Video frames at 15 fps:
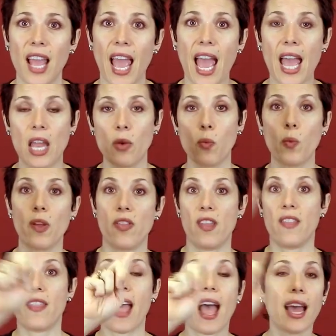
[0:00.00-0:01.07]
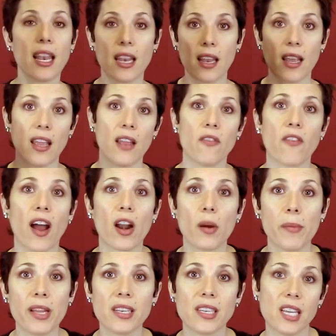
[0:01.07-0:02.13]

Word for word: And within that environment,